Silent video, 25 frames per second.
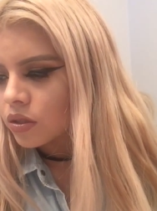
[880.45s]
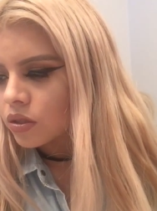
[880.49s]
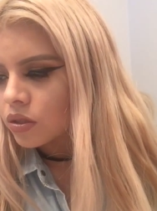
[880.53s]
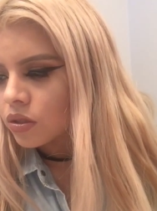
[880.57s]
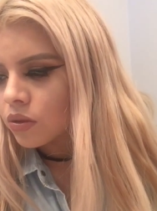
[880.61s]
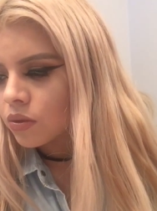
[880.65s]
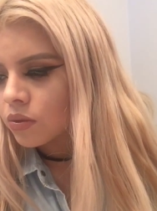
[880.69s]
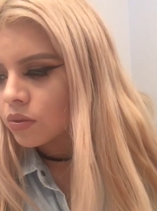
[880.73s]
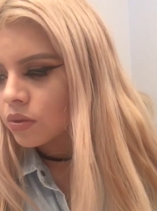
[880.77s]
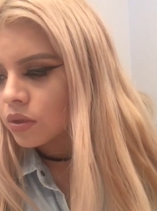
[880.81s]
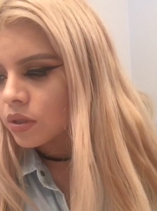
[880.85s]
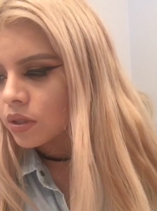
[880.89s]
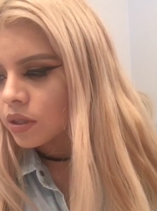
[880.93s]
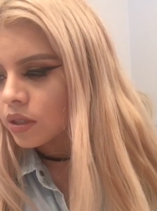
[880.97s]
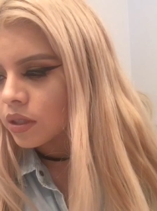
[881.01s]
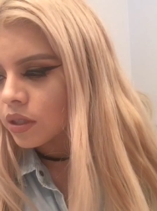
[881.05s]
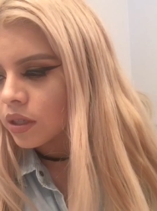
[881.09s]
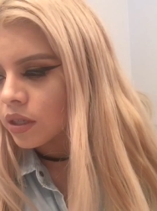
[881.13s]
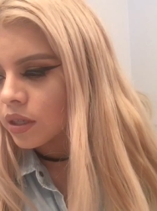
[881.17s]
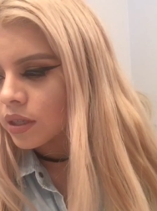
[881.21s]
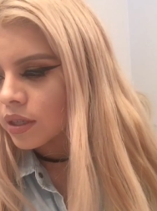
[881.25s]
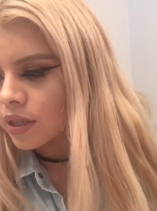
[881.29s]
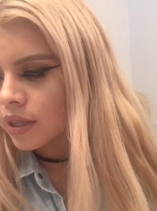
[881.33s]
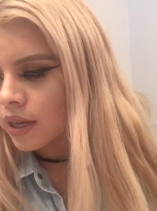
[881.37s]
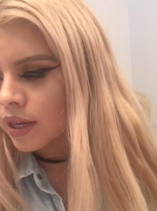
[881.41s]

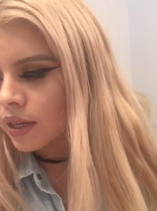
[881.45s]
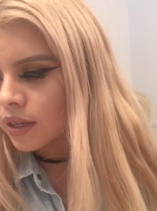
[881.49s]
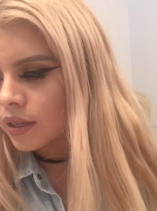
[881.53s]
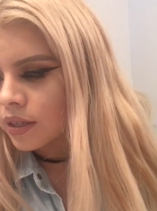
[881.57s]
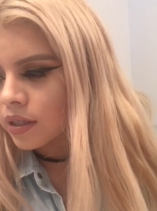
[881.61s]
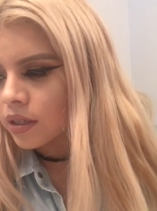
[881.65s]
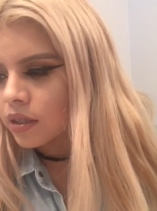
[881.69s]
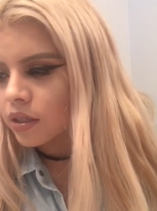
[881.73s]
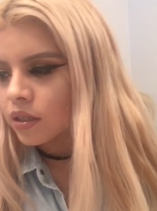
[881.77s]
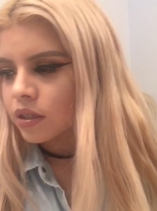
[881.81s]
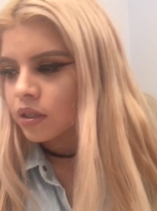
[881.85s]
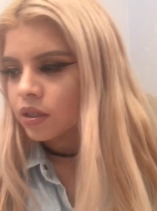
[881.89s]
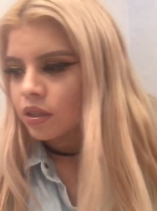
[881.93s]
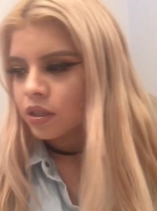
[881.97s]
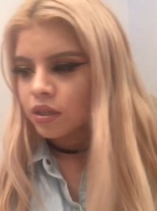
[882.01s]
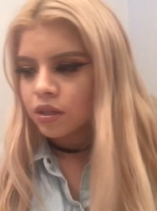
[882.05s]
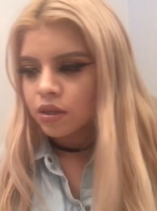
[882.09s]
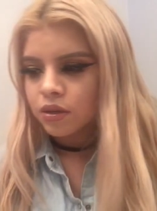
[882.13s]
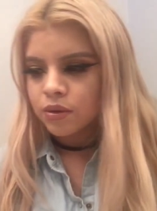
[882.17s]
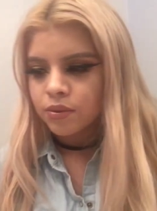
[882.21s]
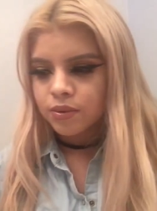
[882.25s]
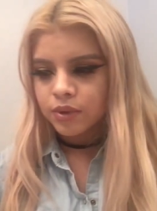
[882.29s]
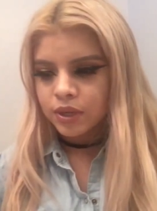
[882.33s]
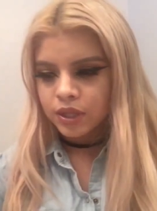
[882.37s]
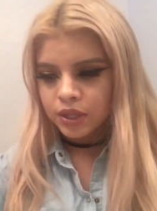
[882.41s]
look that good
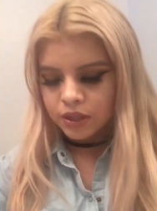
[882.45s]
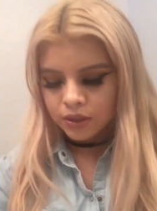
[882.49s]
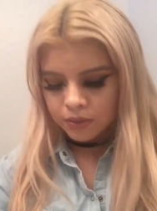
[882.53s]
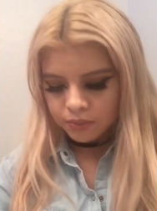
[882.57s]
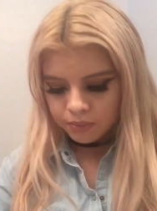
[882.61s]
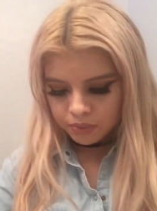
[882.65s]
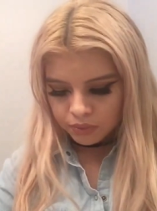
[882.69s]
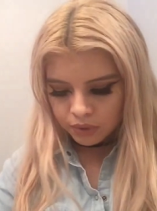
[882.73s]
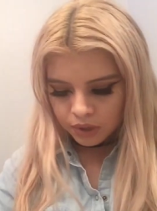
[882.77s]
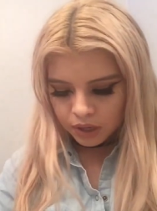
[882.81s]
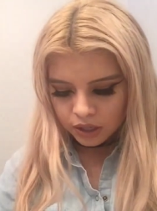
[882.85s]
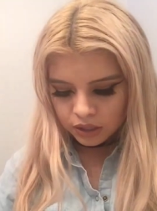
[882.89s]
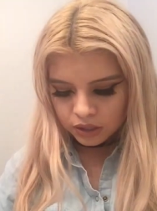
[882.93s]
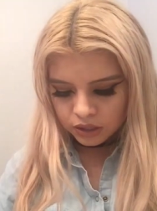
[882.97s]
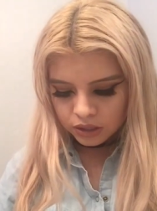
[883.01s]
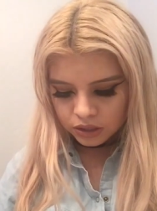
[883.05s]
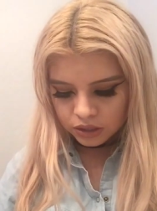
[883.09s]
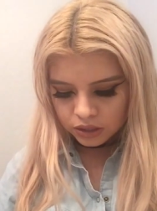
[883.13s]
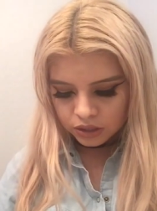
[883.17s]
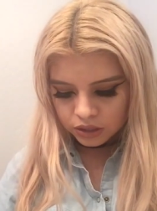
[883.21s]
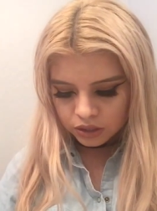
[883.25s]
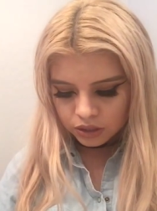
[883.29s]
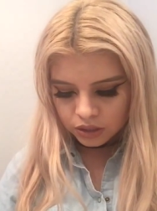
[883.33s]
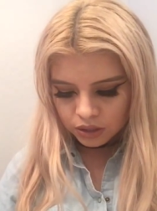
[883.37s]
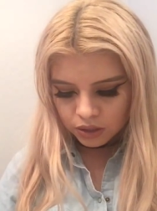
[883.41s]
with a brush.
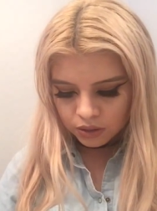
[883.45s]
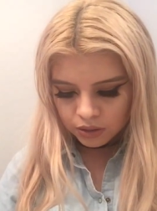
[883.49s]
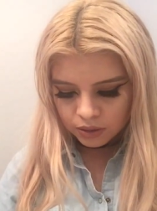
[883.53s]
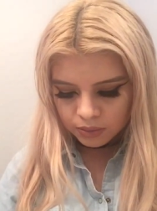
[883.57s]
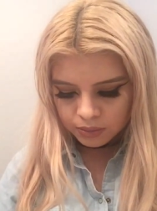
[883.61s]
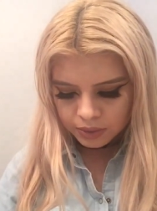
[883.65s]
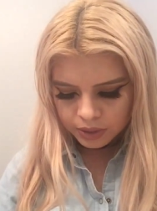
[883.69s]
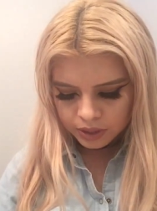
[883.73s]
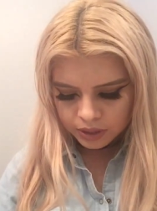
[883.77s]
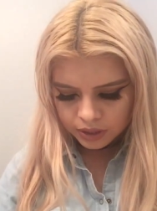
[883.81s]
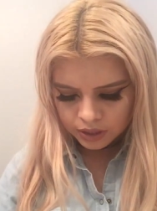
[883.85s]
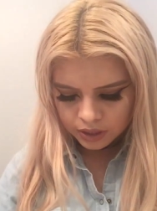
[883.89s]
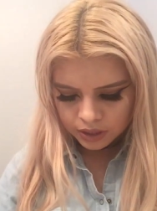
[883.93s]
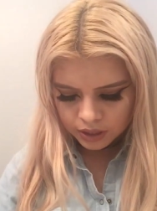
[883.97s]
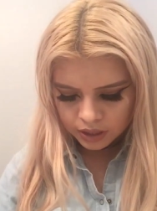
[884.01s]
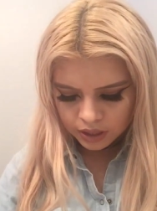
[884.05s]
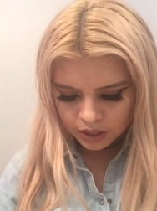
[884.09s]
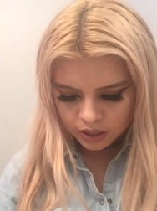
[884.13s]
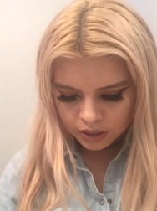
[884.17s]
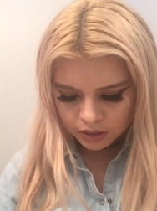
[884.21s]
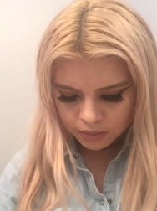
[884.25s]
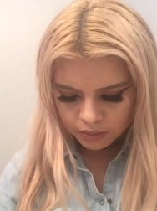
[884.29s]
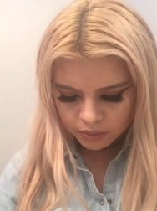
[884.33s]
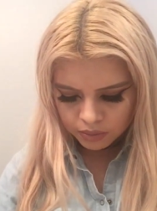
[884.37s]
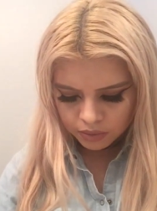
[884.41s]
So I'm just going to
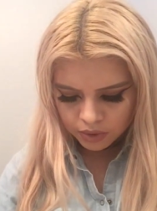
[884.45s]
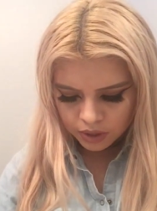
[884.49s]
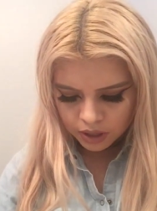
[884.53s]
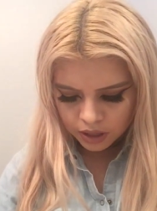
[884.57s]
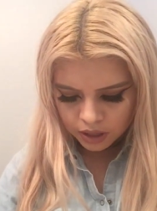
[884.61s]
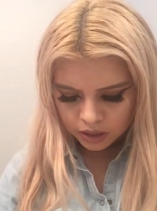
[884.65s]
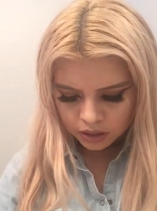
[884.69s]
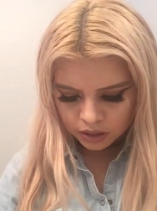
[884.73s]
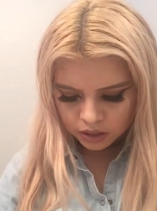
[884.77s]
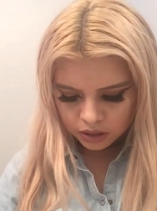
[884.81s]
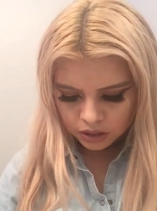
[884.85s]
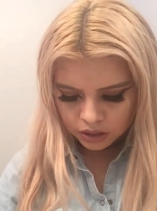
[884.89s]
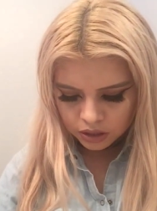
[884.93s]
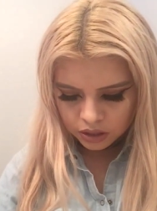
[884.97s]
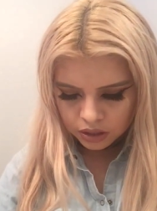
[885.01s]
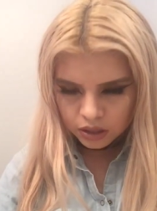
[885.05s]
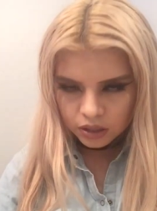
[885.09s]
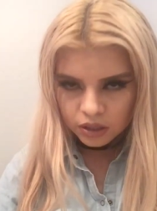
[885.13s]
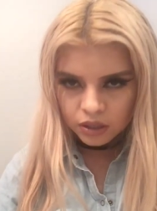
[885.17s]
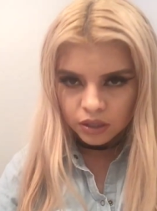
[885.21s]
get a brush.